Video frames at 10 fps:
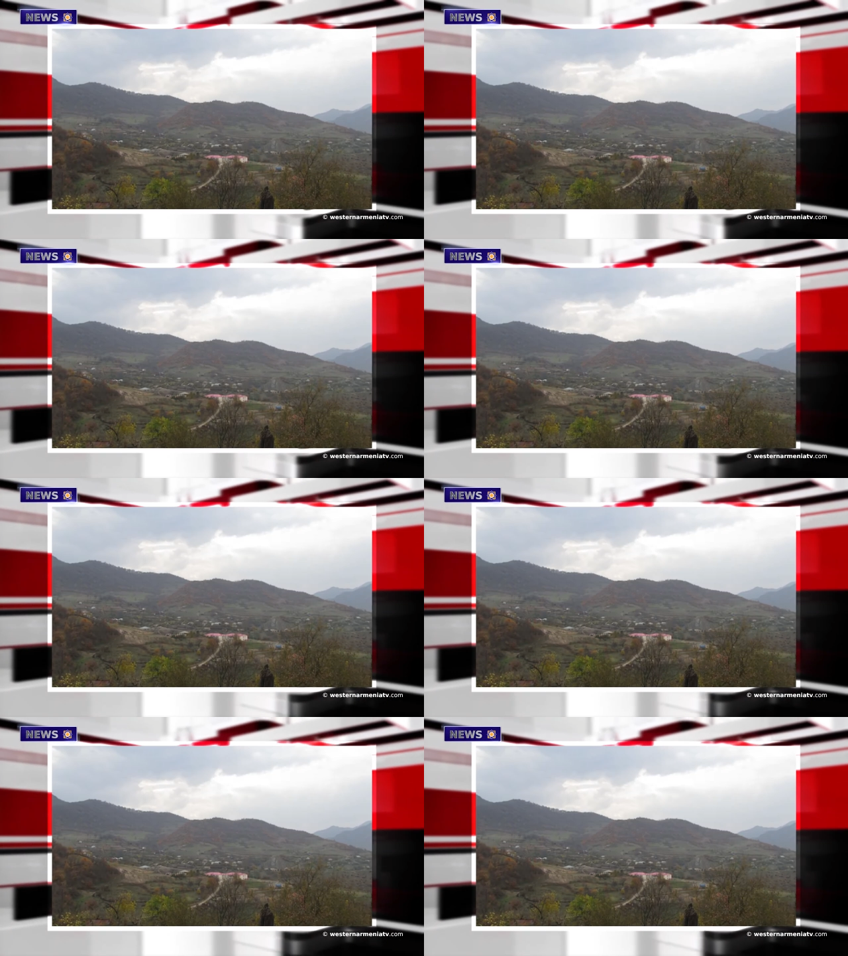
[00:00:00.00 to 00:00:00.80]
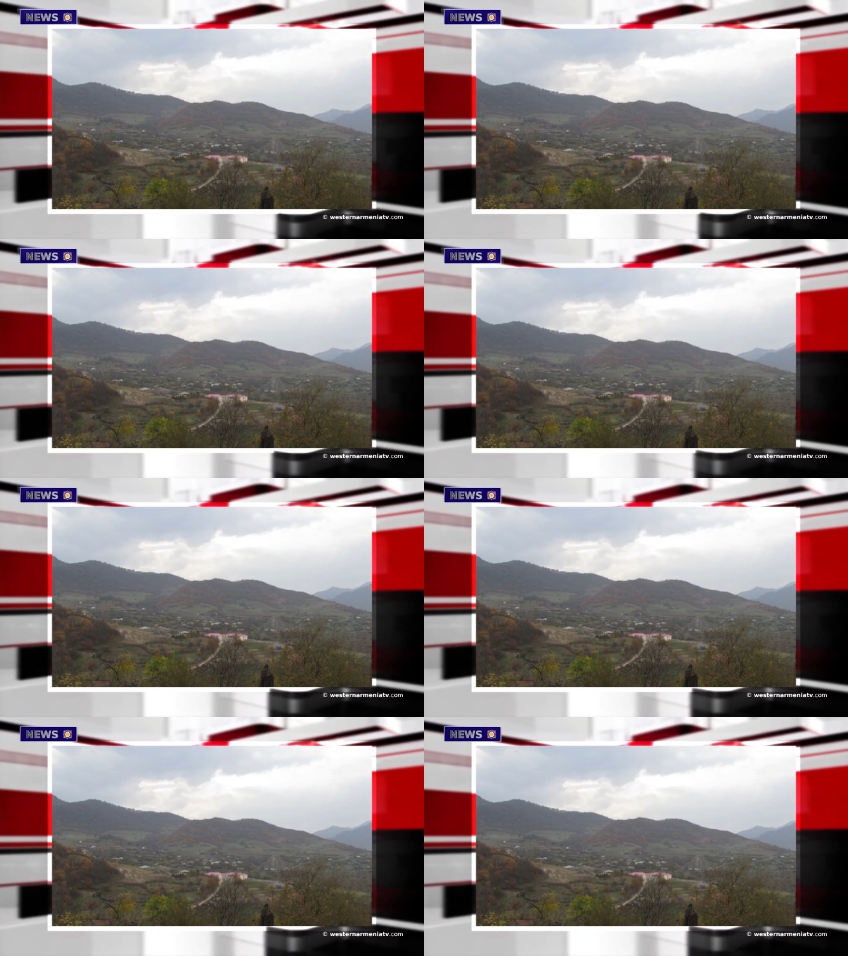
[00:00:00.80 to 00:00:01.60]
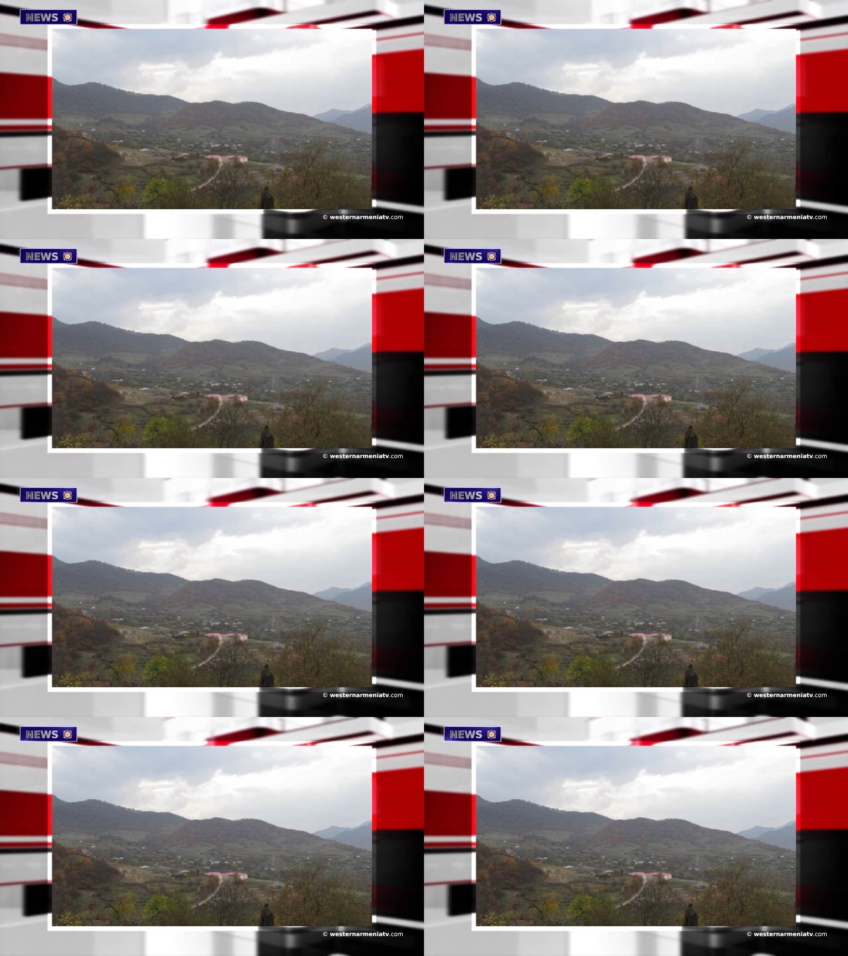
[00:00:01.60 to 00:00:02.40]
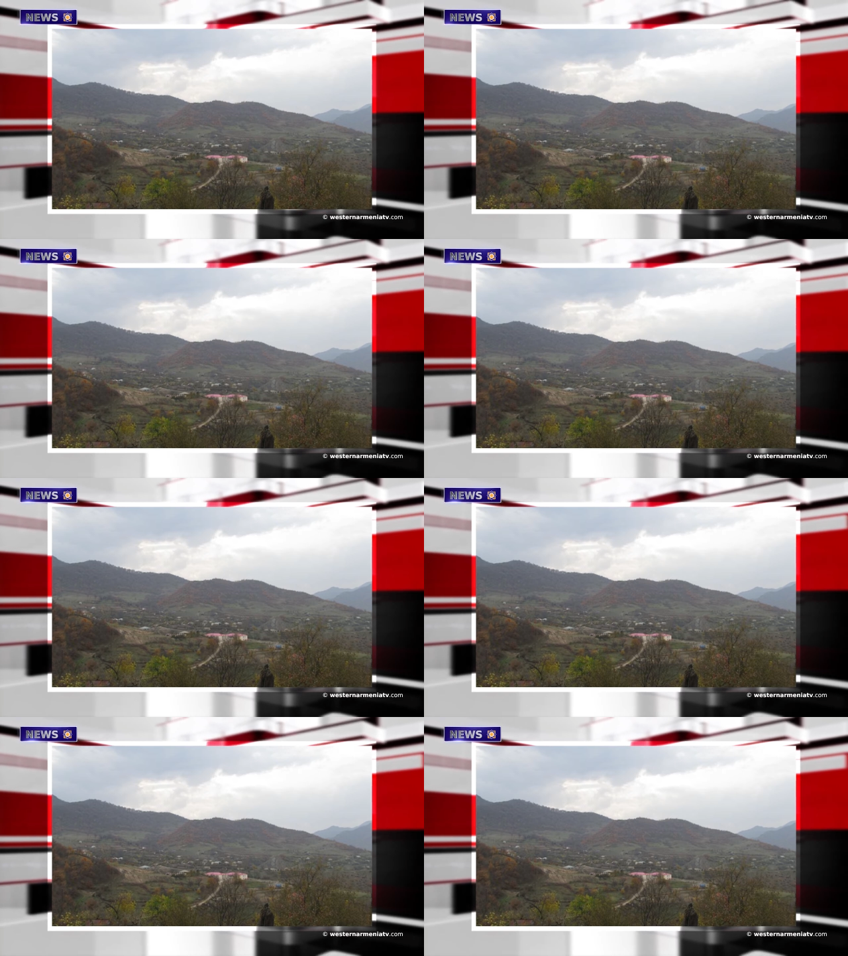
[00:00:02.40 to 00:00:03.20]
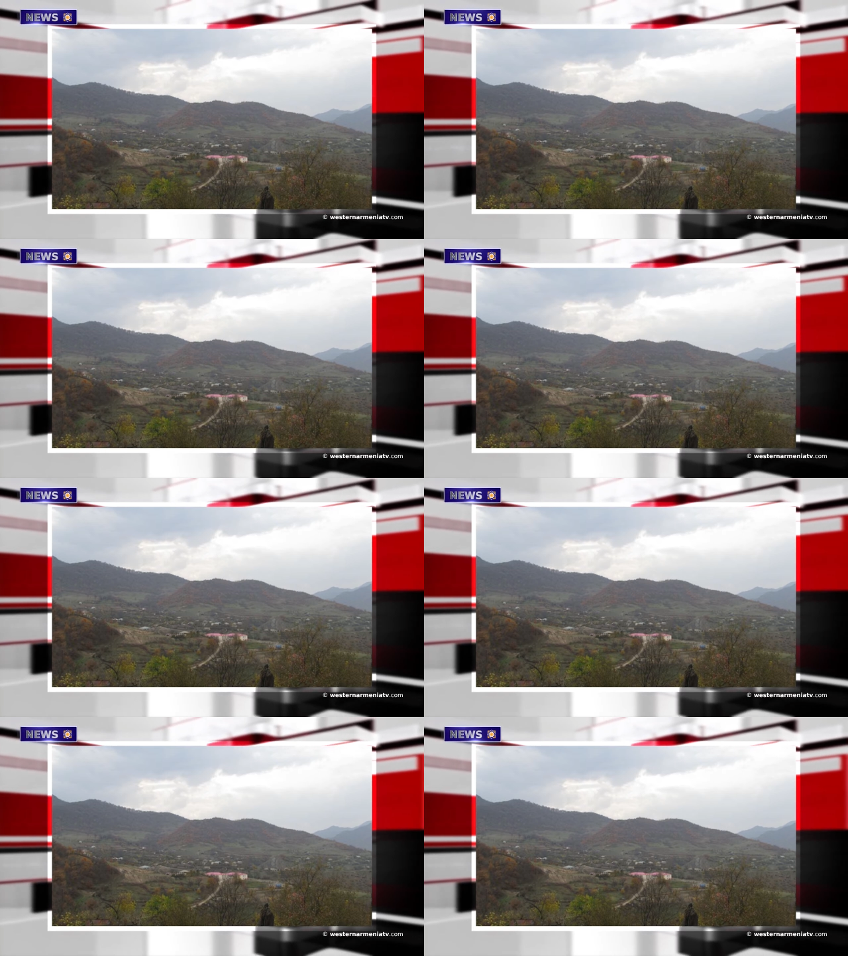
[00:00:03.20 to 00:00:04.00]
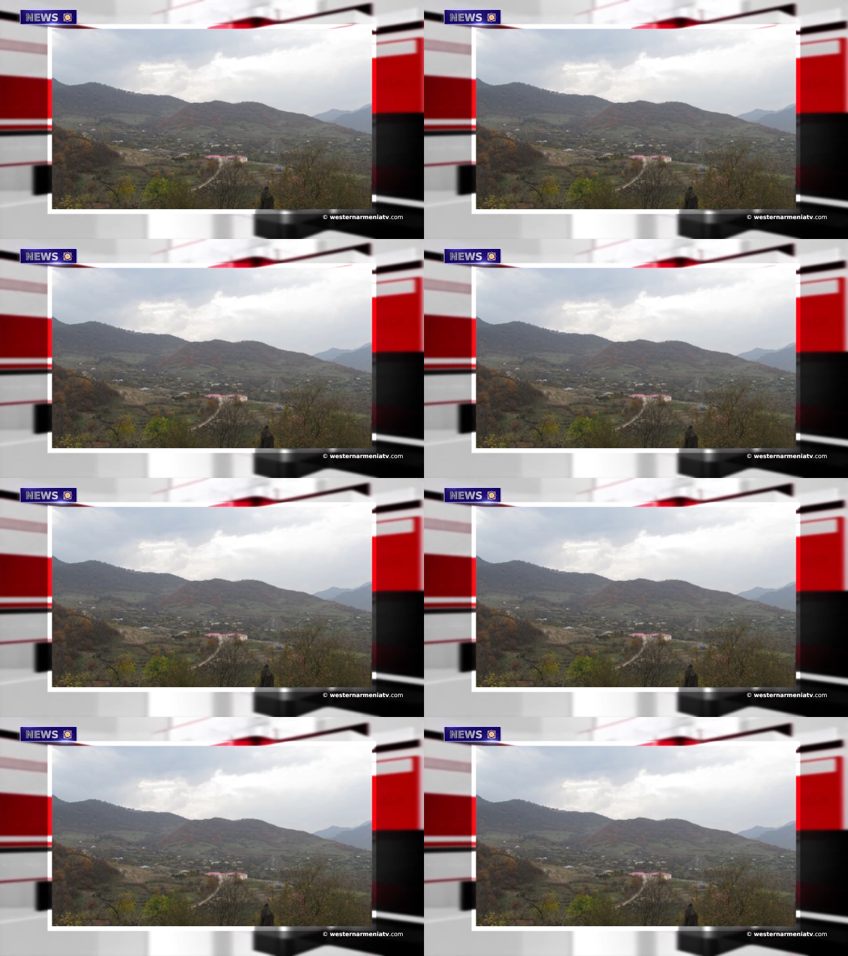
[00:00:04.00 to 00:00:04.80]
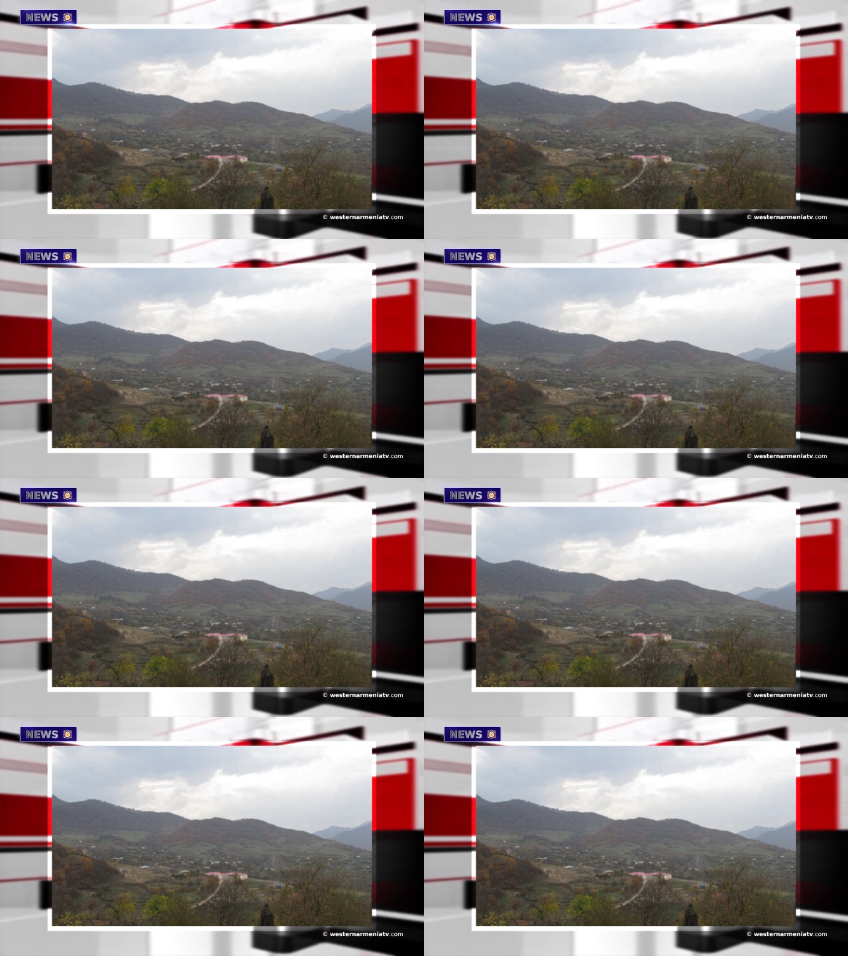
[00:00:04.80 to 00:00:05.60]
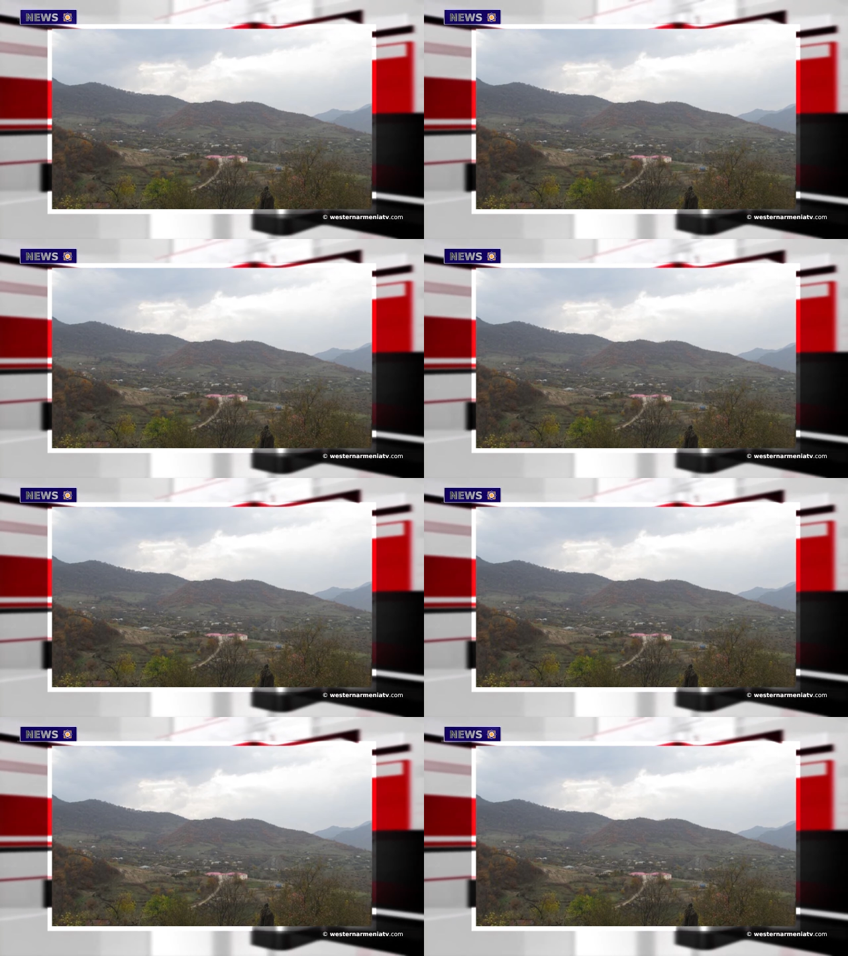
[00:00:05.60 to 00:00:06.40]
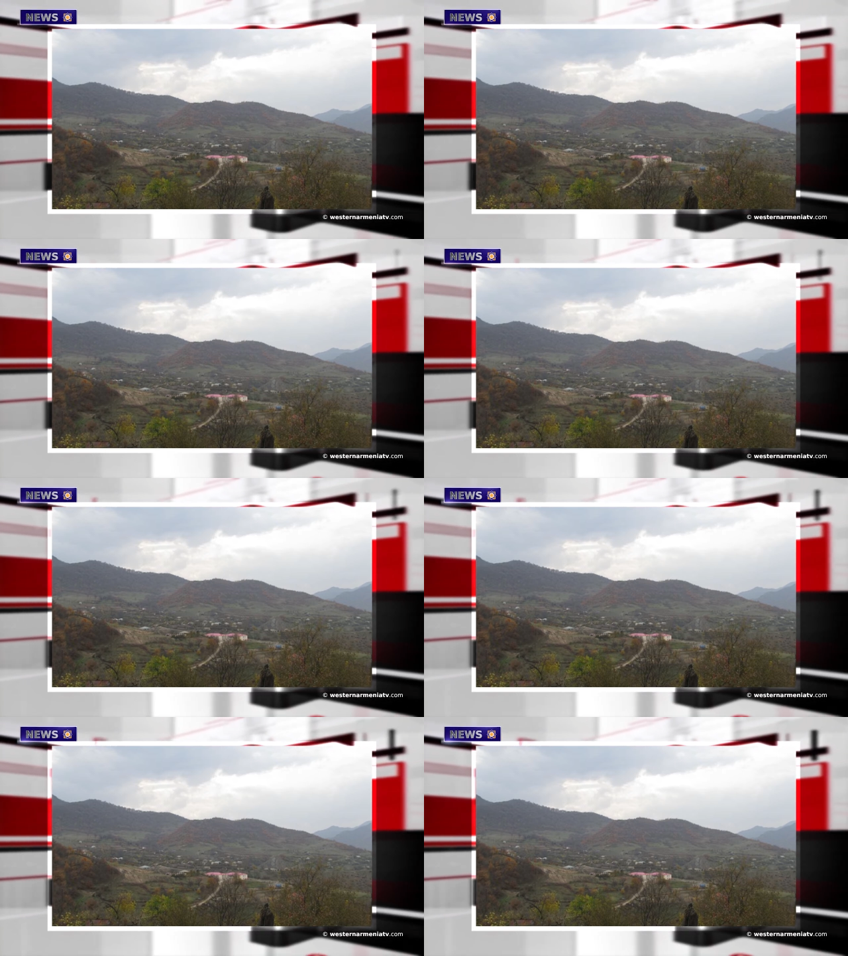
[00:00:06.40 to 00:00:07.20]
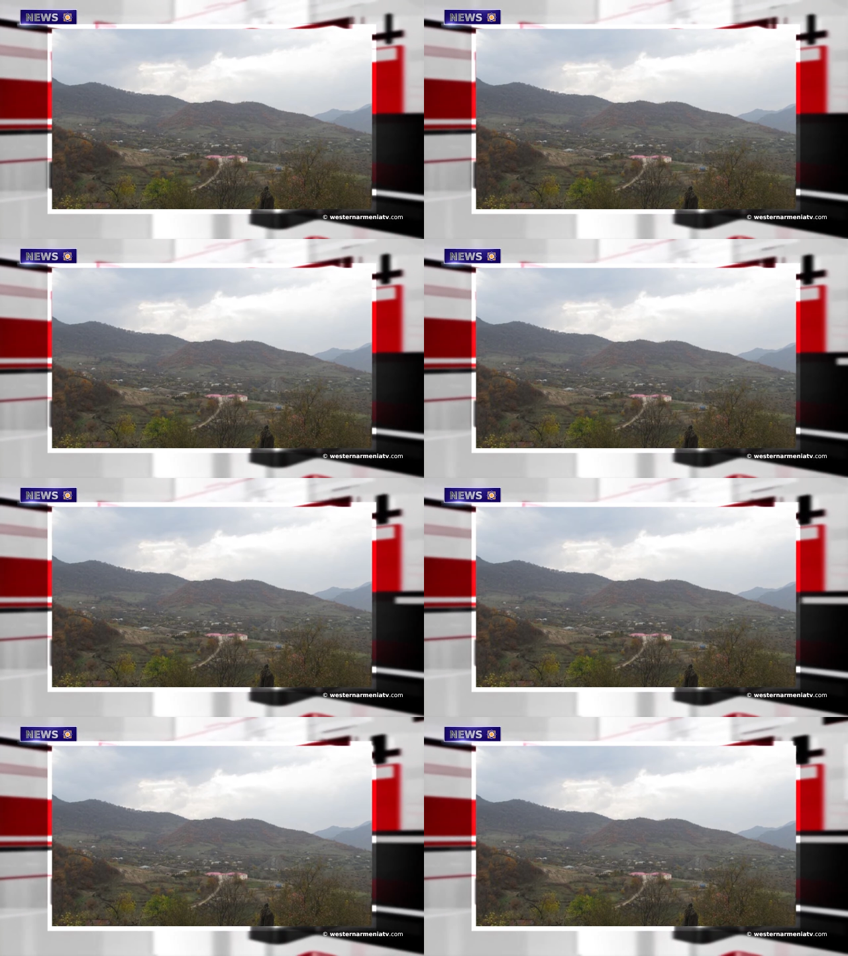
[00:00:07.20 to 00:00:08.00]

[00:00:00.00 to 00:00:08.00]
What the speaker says: Nobody's mouth can be seen.